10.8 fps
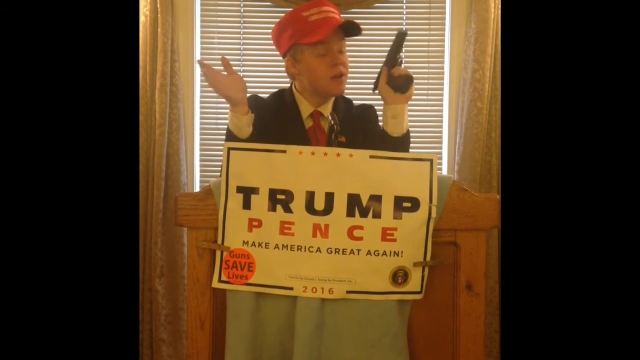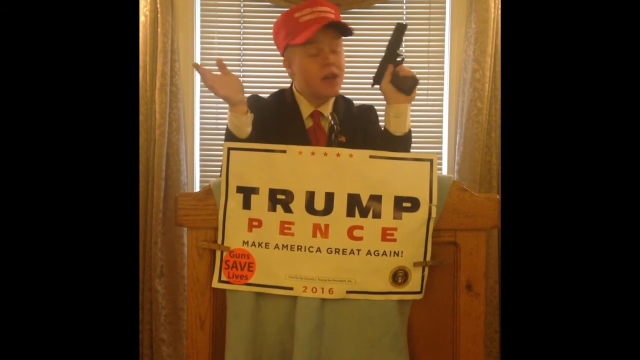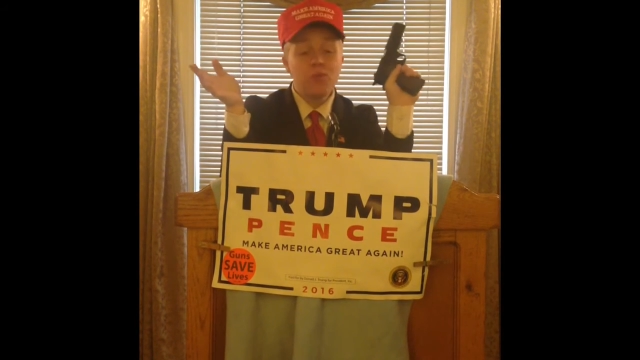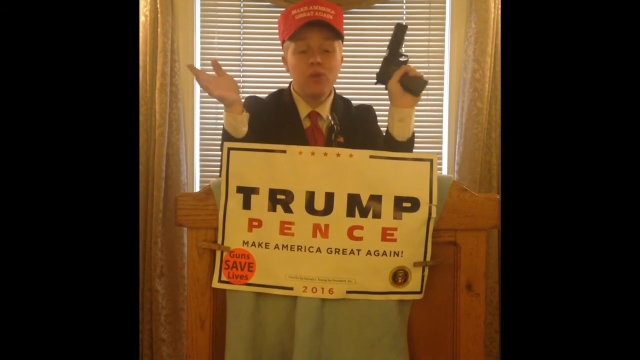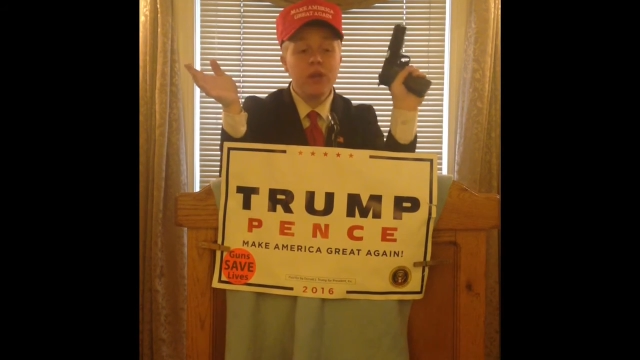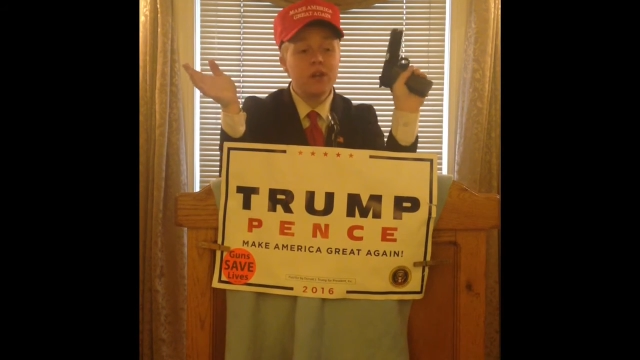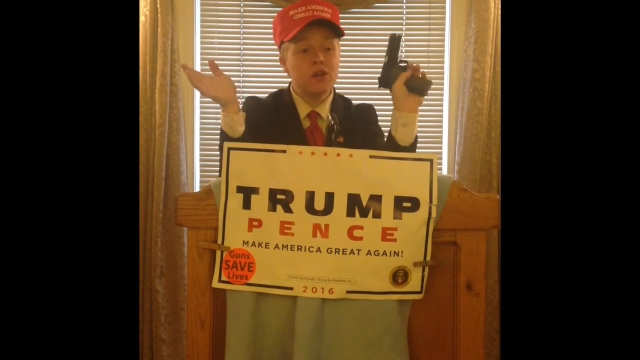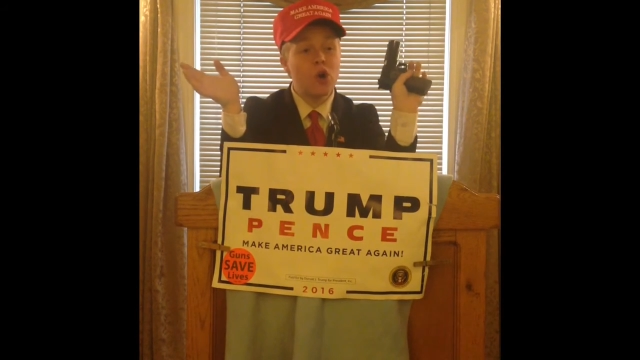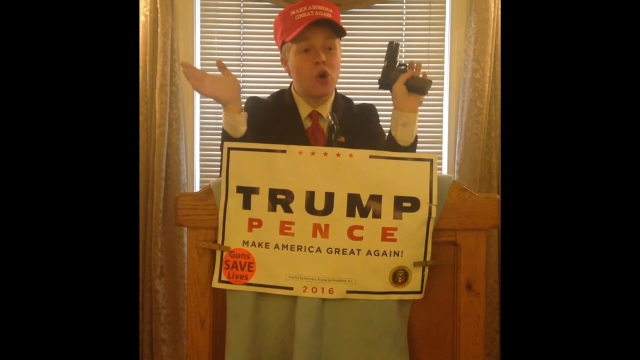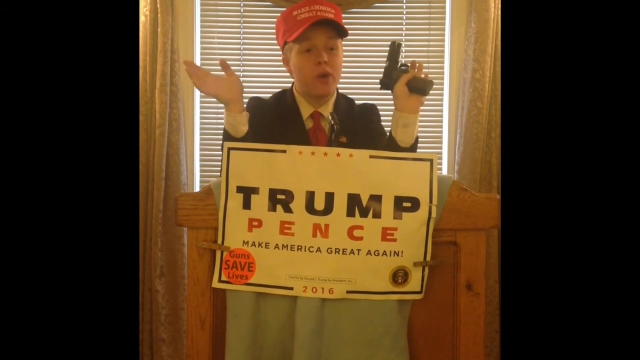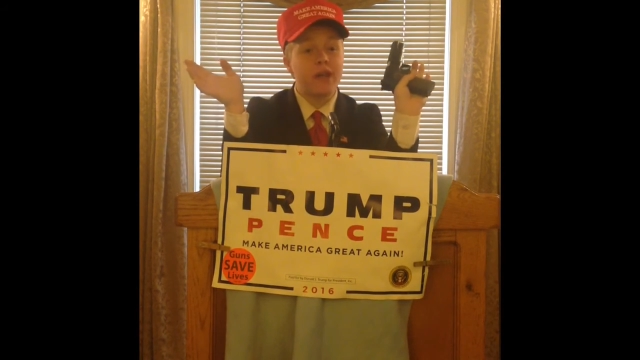and we are
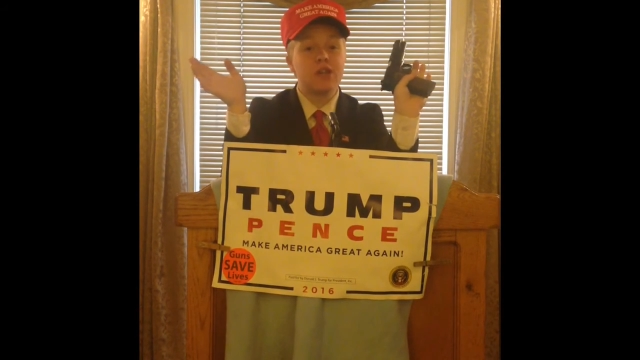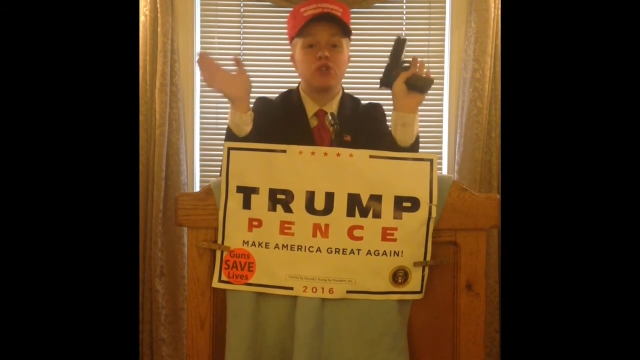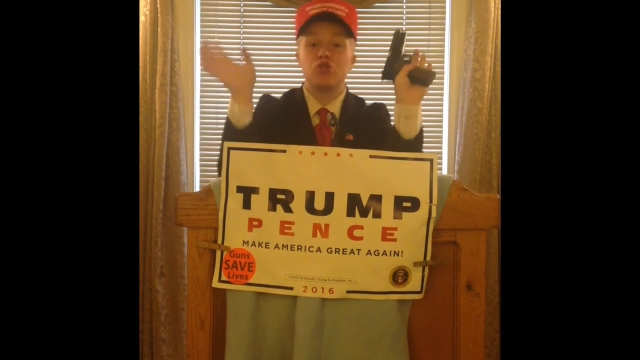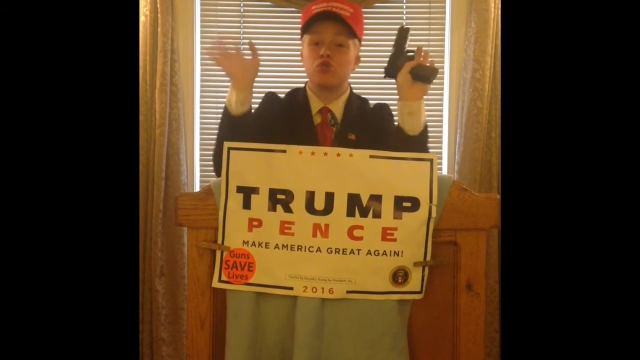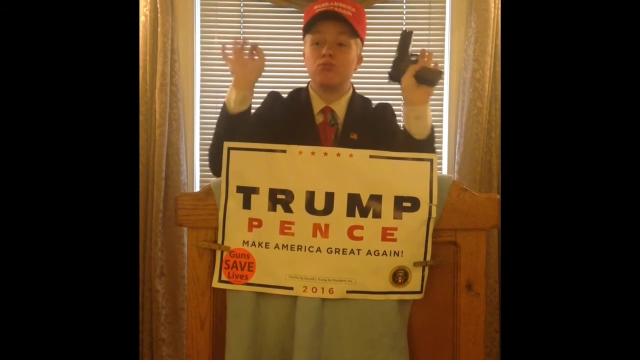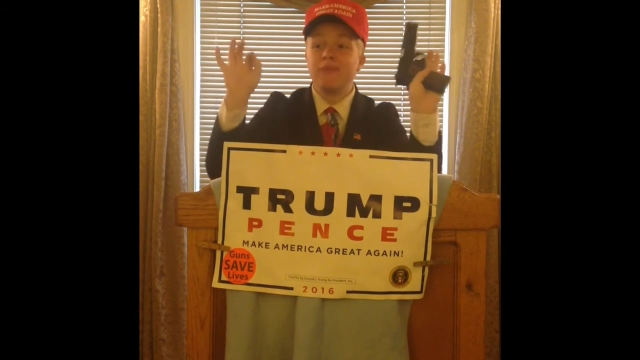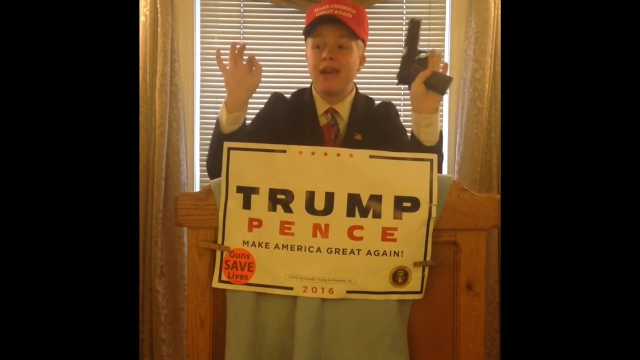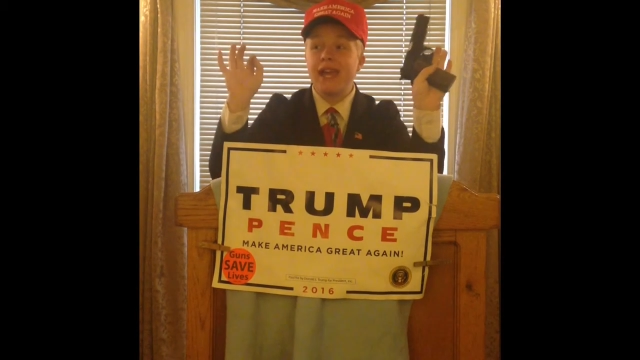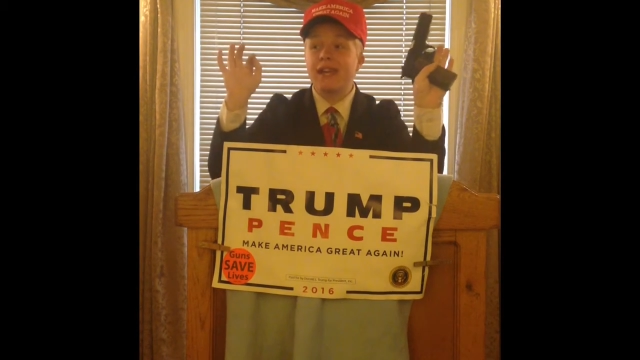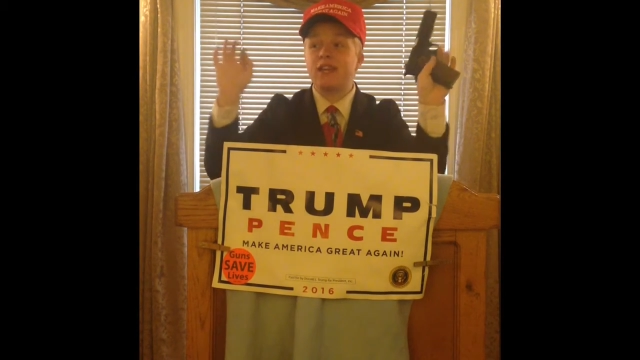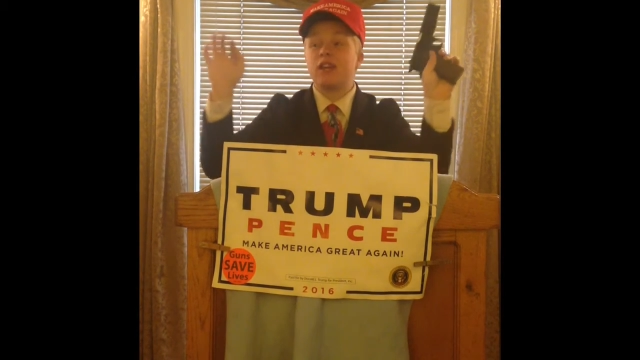going to
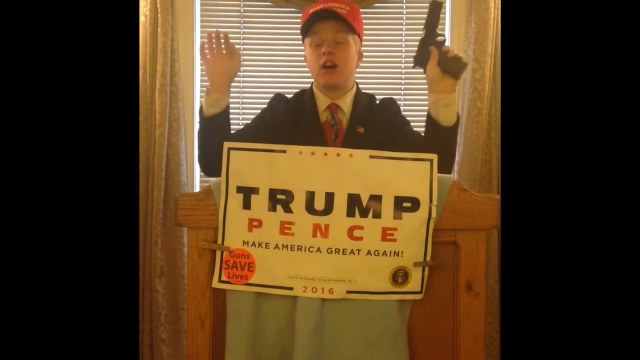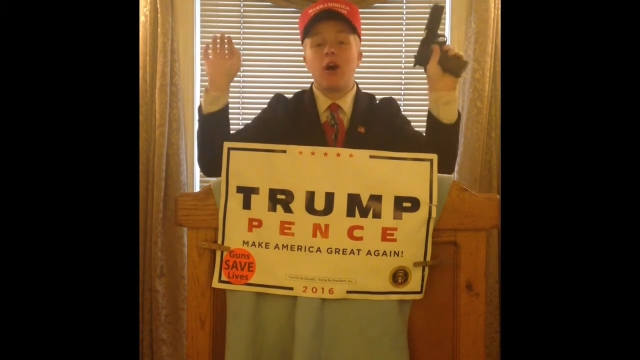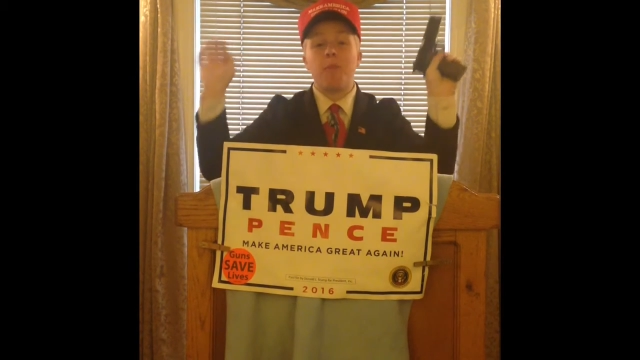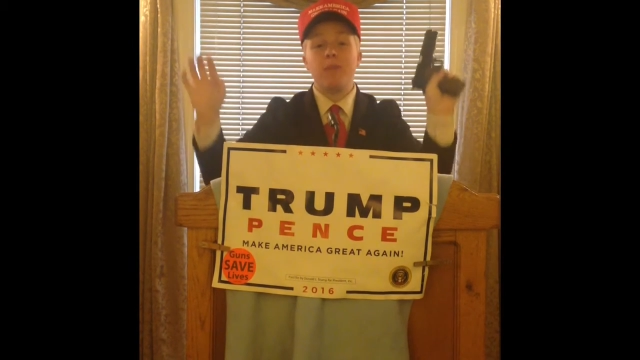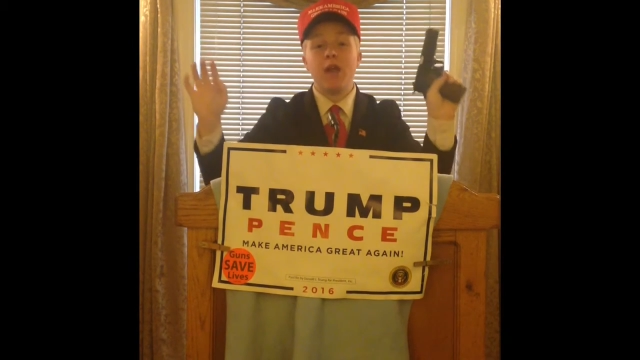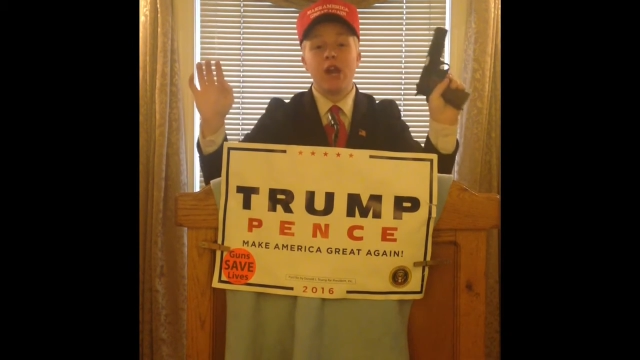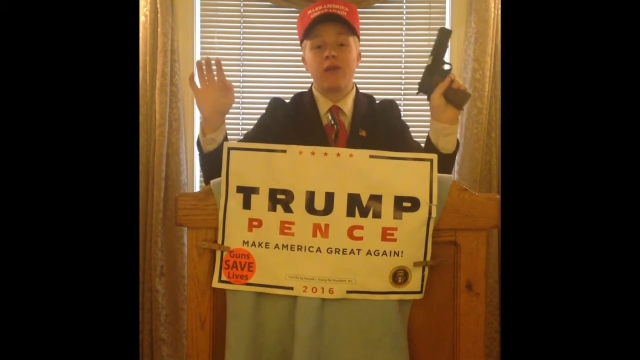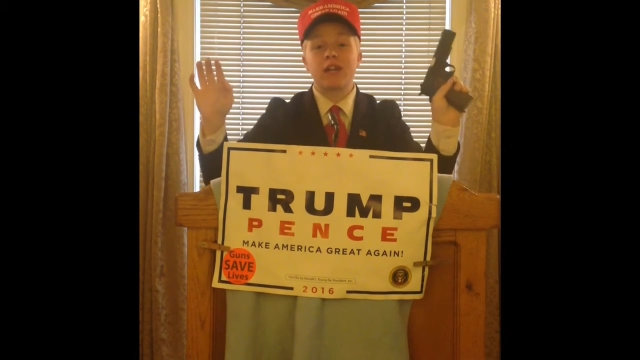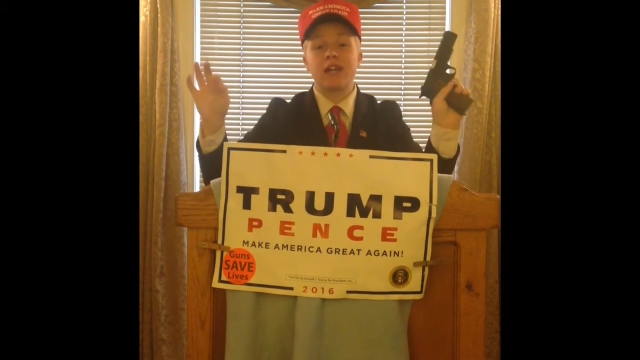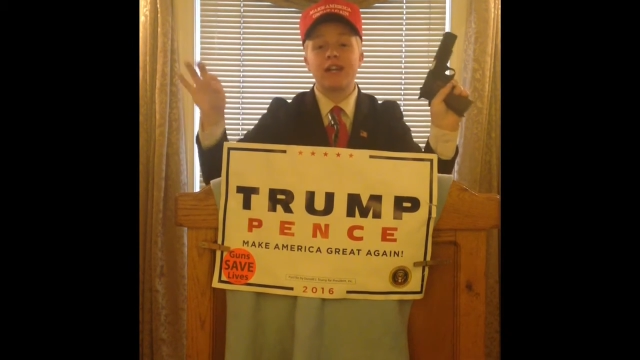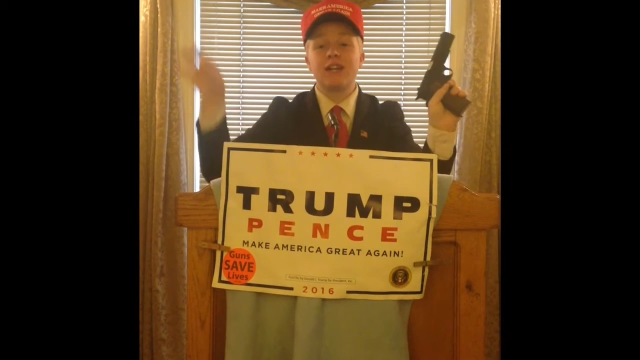make
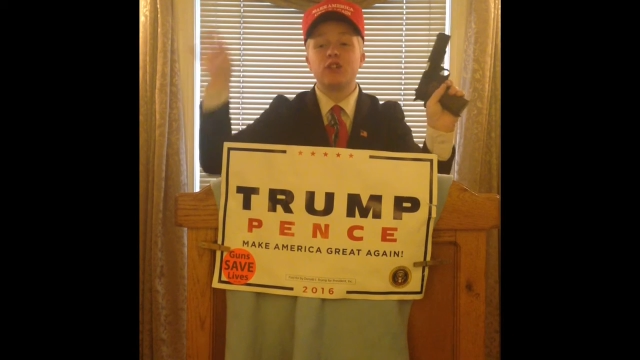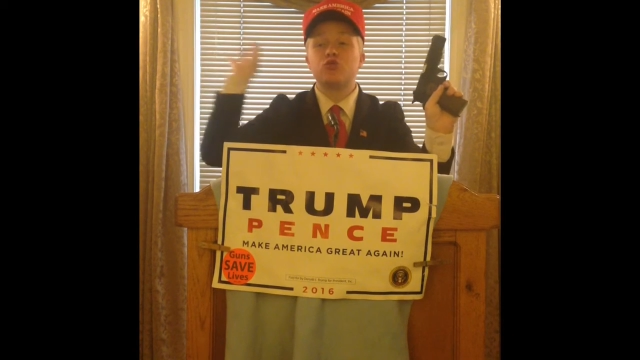America